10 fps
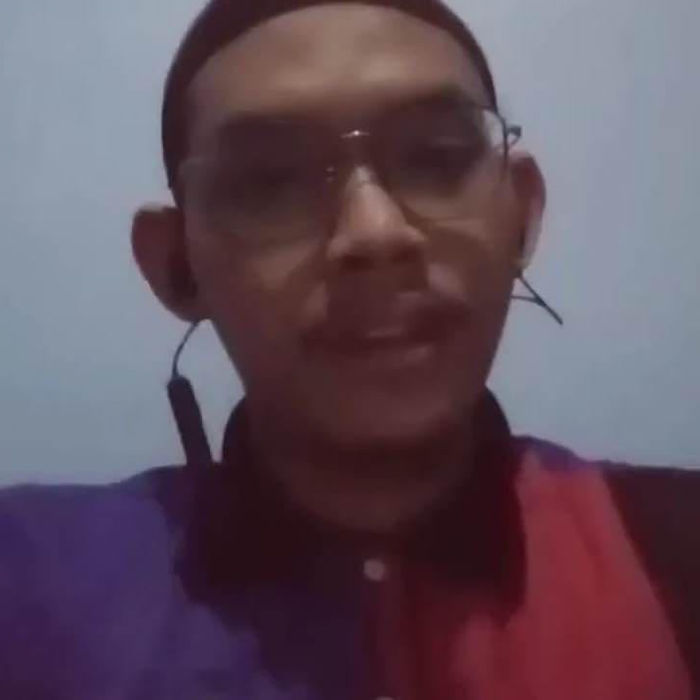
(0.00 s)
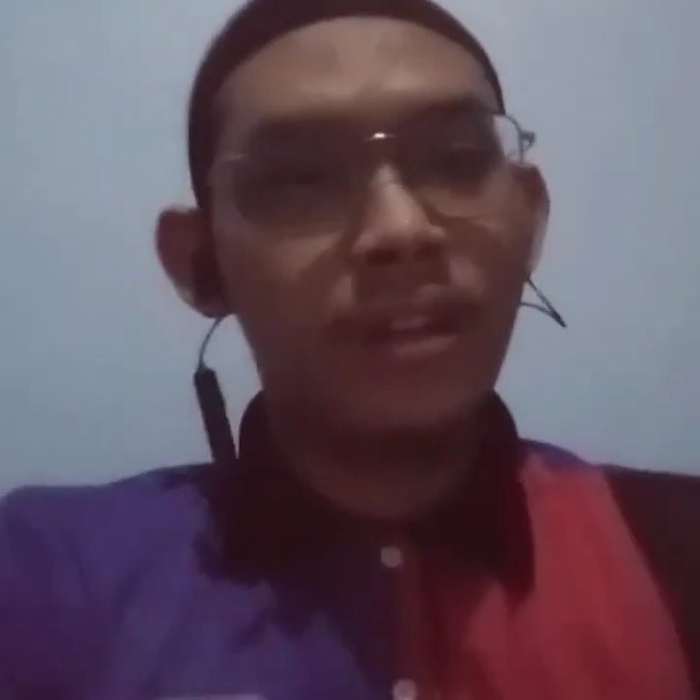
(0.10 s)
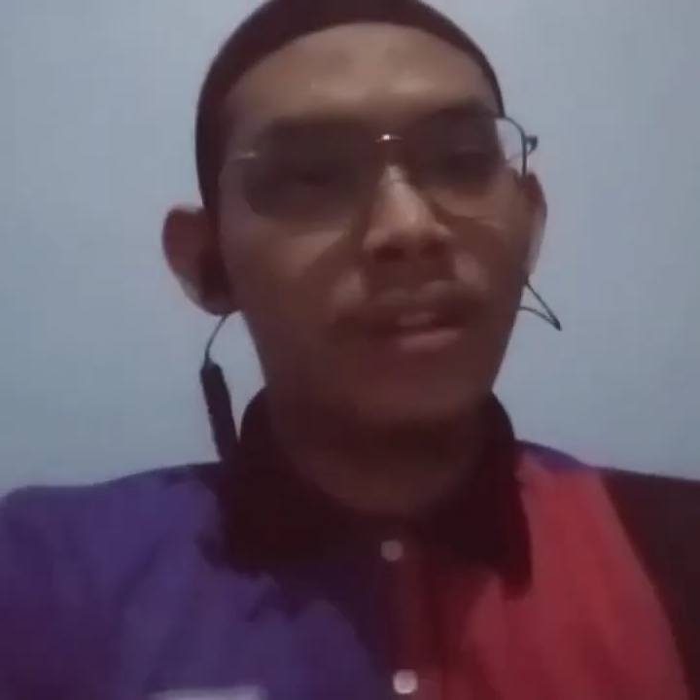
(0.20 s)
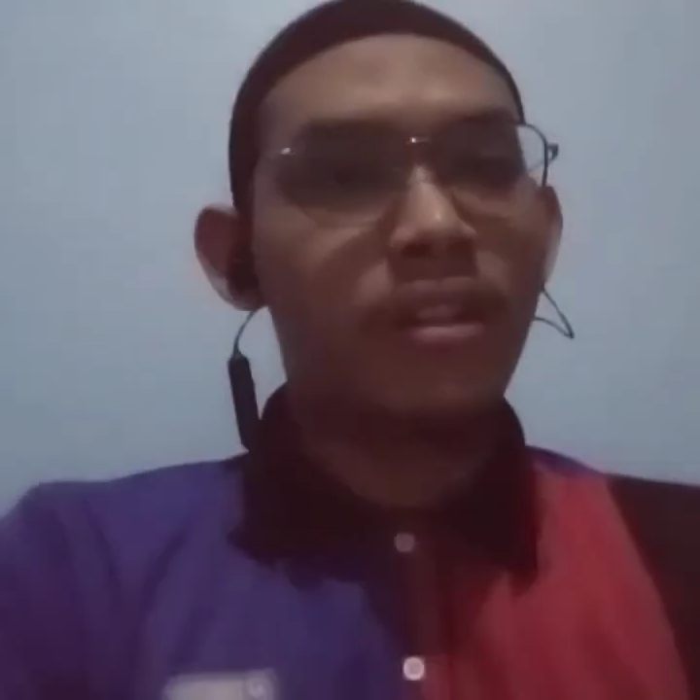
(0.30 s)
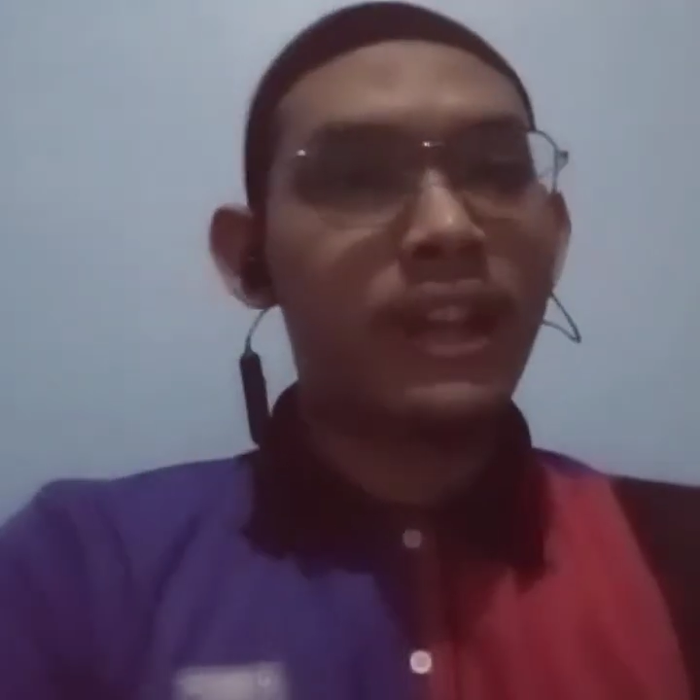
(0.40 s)

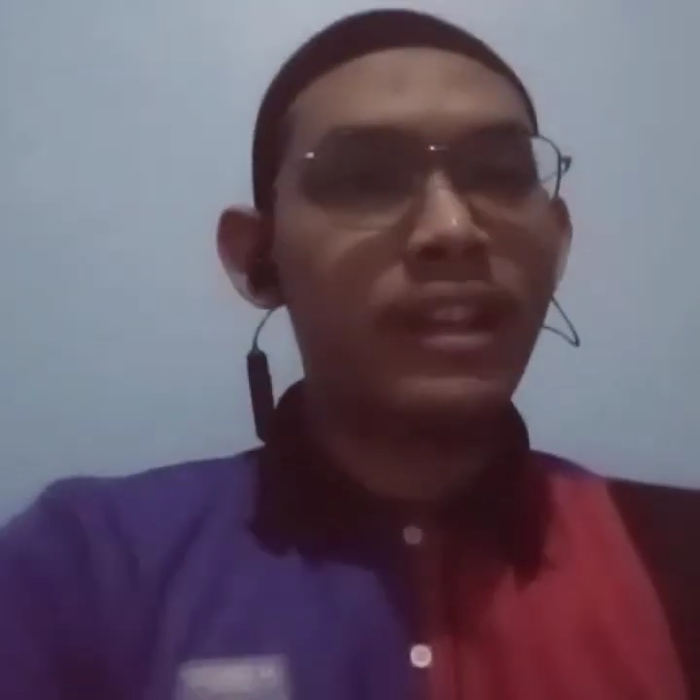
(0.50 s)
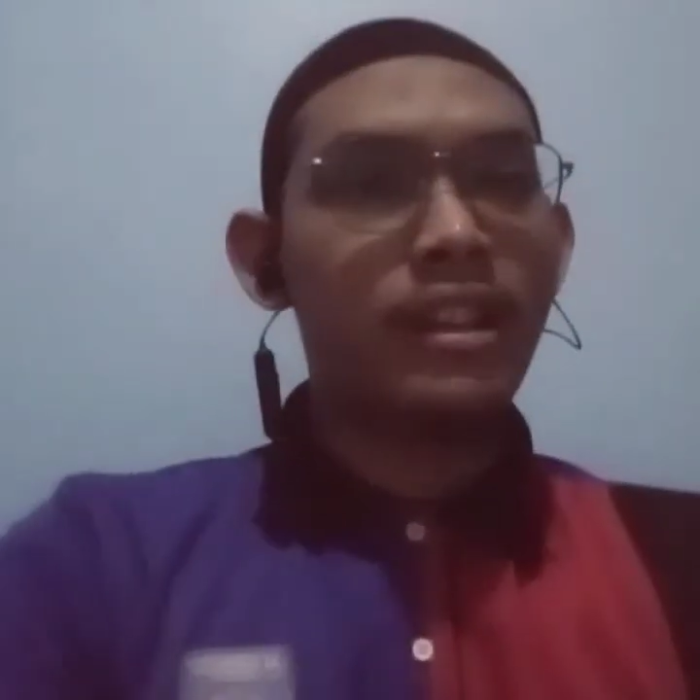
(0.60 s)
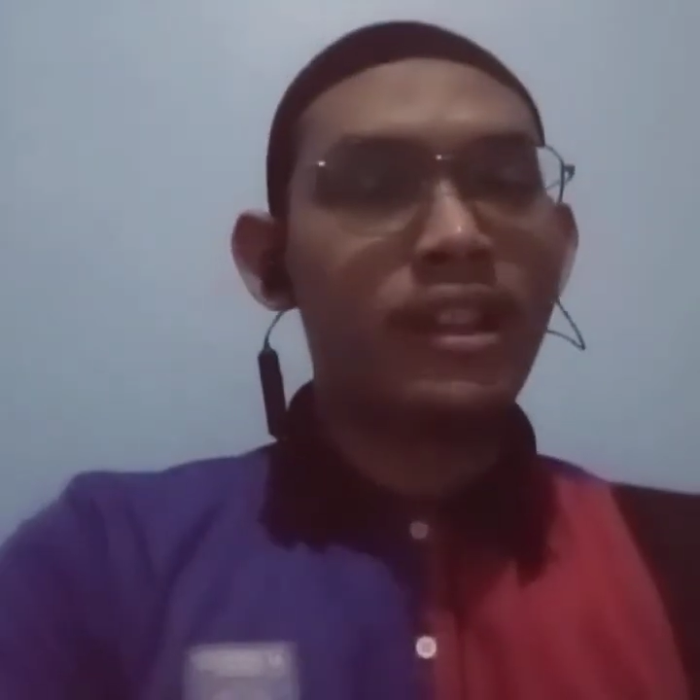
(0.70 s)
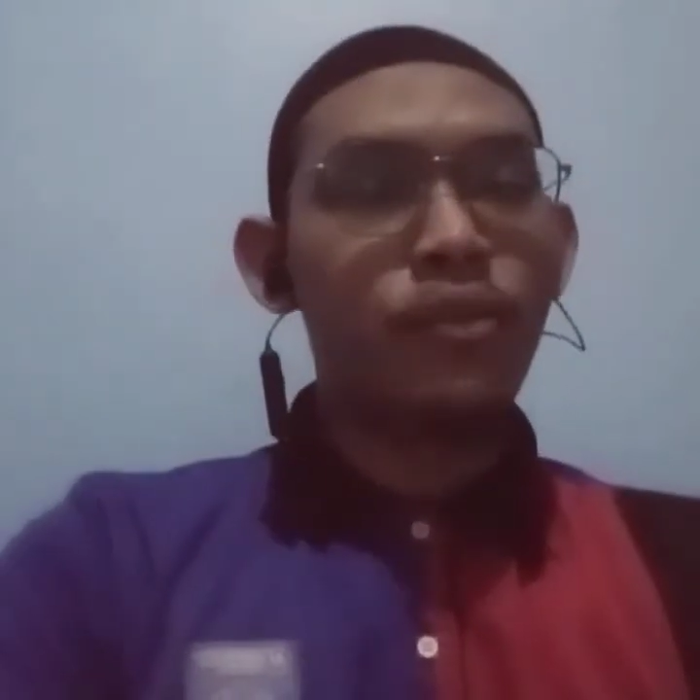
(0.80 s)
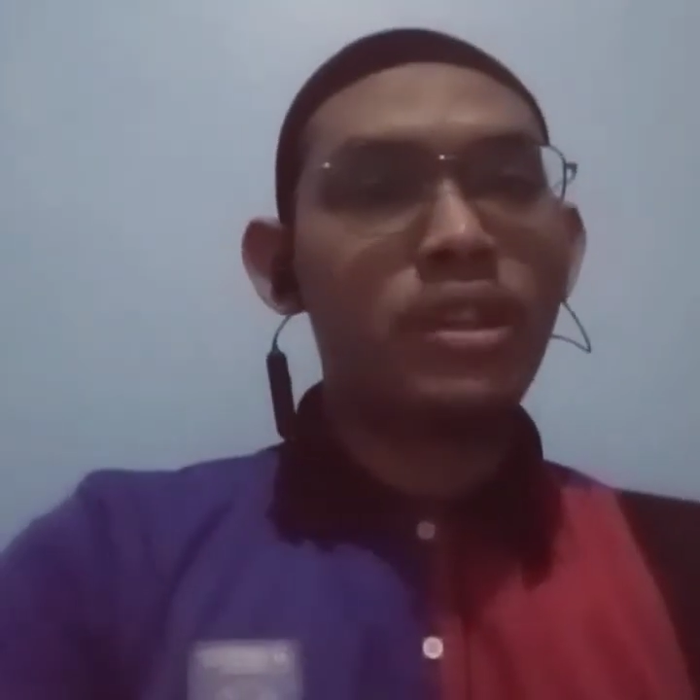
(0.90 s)

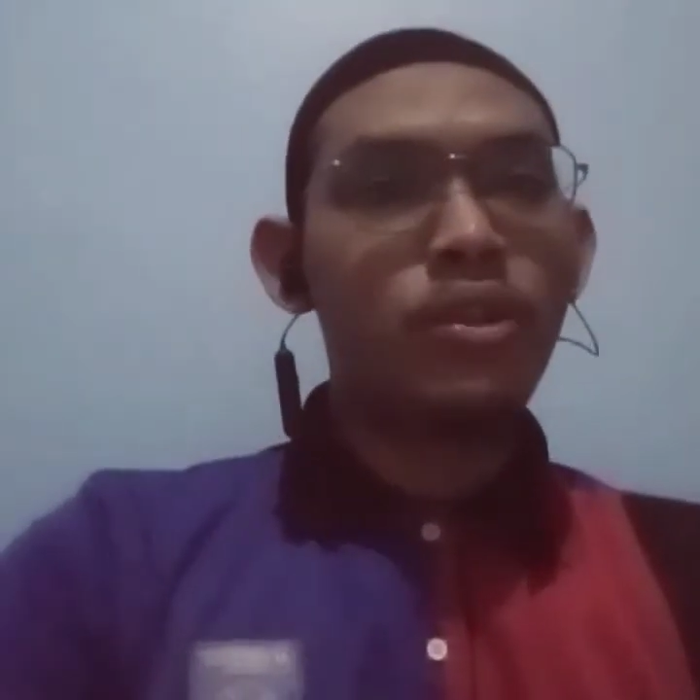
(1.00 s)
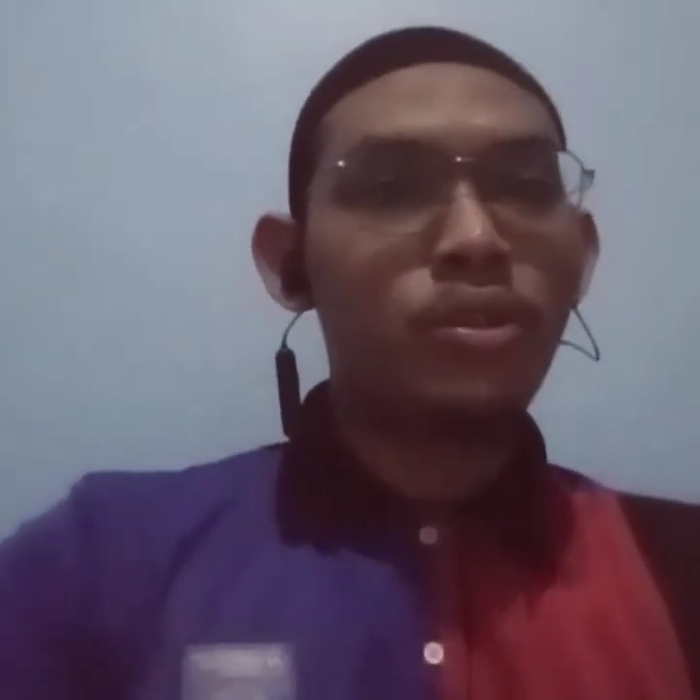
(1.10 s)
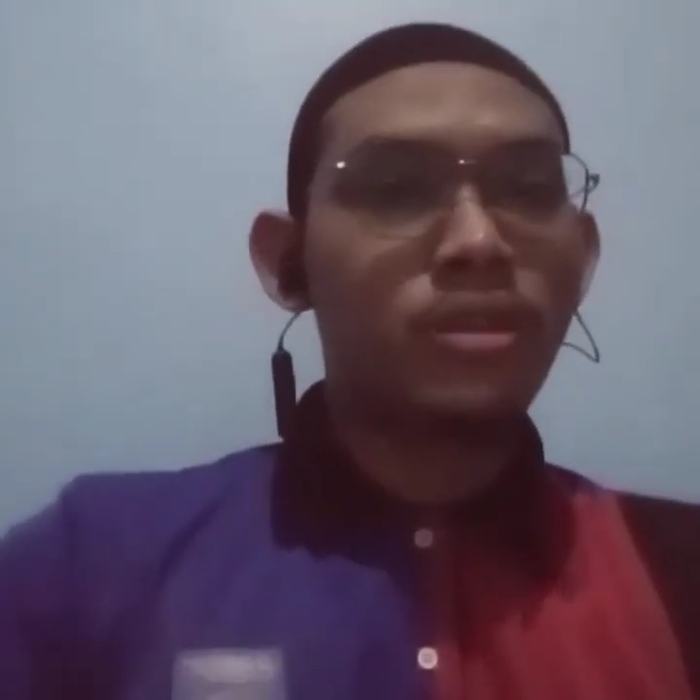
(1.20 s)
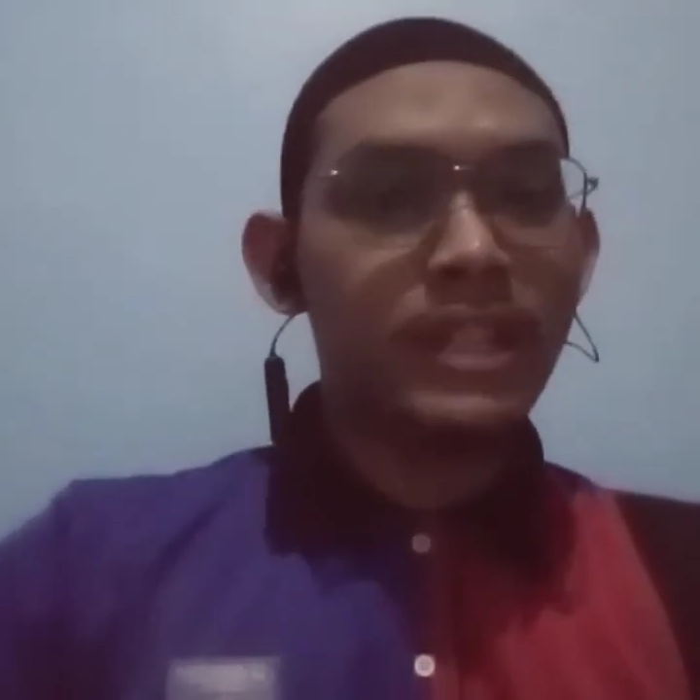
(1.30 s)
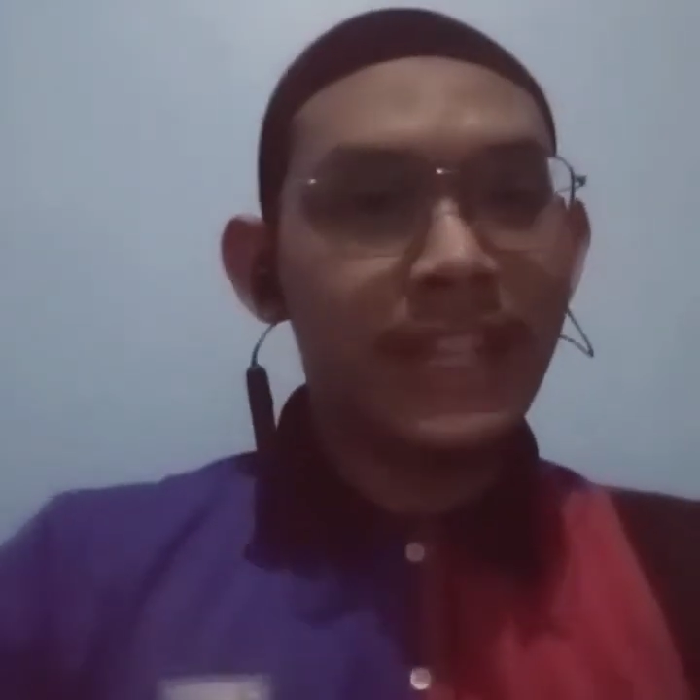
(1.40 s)
Alright, now we go to